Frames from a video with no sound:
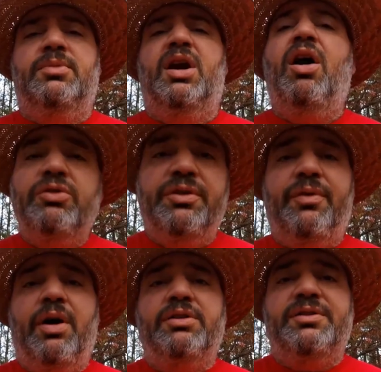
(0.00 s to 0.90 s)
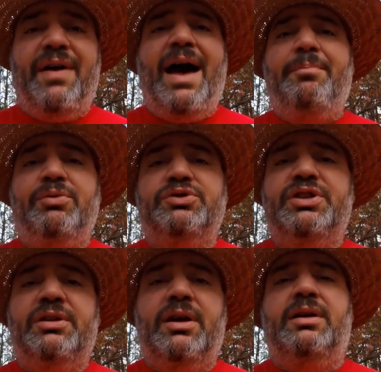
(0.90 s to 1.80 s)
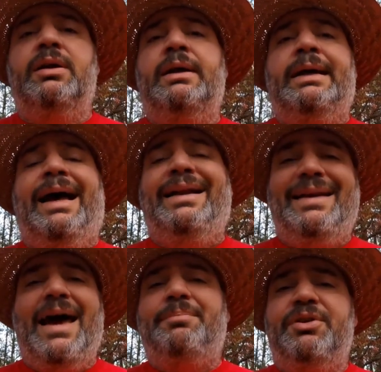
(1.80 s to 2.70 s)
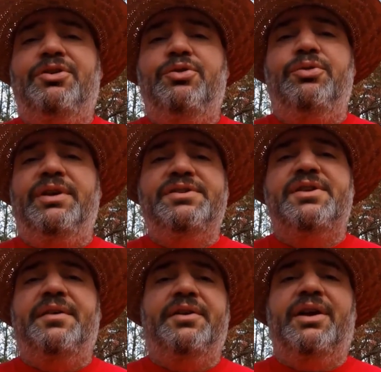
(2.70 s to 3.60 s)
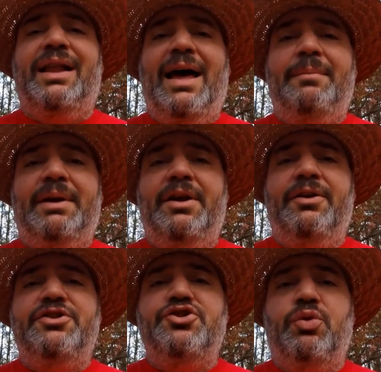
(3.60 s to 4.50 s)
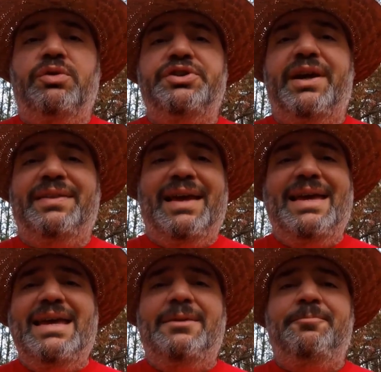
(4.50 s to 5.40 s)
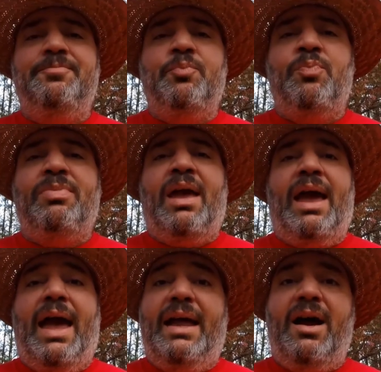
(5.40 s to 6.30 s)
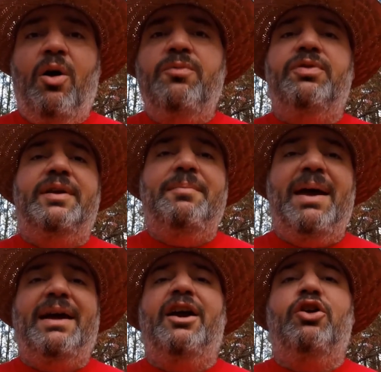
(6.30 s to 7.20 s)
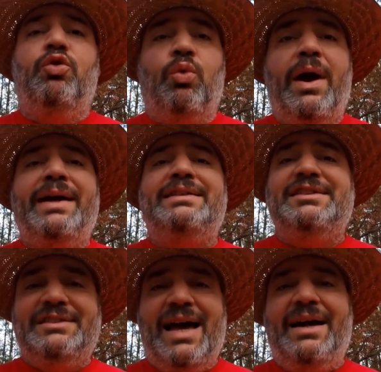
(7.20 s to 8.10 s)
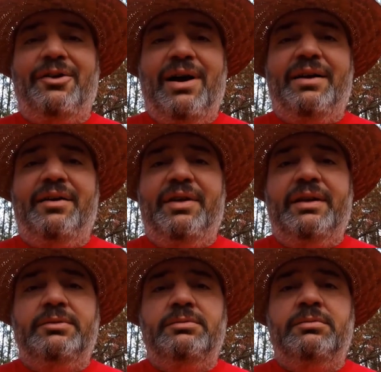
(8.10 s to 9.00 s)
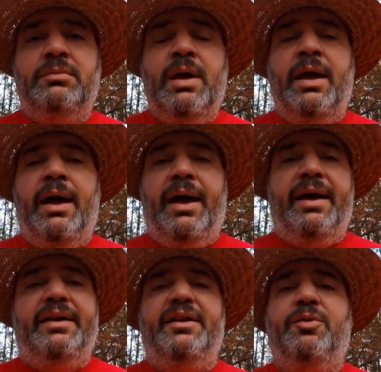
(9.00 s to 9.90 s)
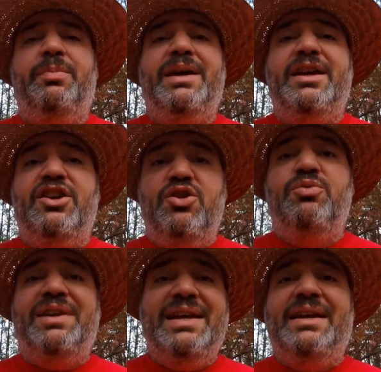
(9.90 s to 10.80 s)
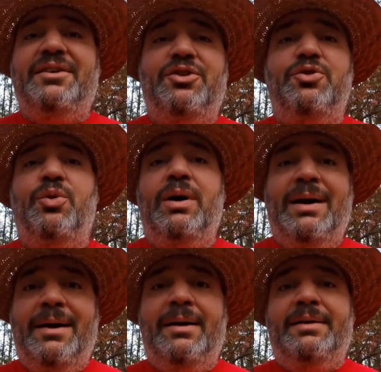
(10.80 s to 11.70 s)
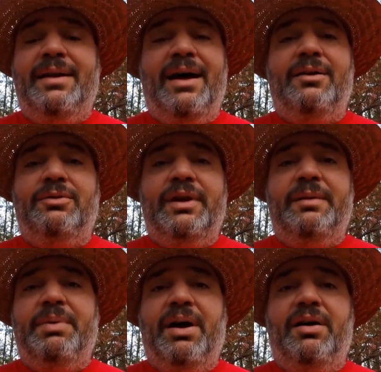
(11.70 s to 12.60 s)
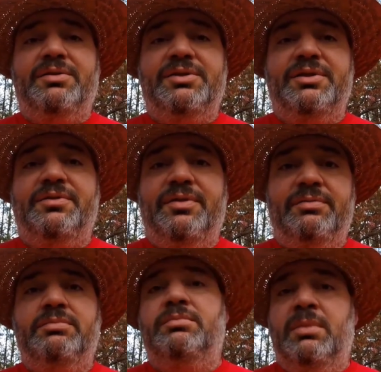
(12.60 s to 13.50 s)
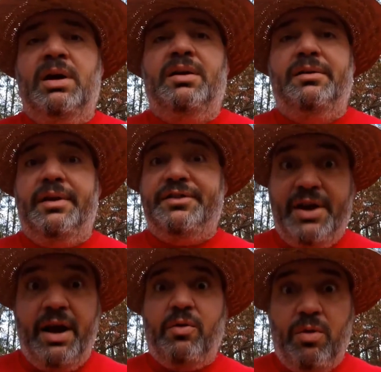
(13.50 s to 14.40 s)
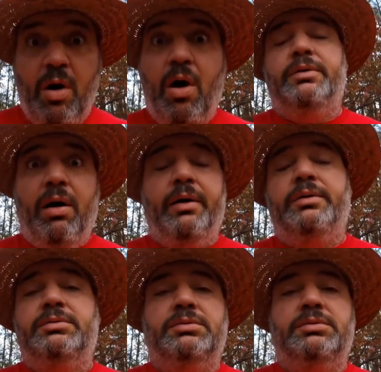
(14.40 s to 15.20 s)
cultivars of apples adapted to the southern climate here in Georgia and the heat, and hopefully make a great cider out of it. And it'll be unique to, not only because of the terroir,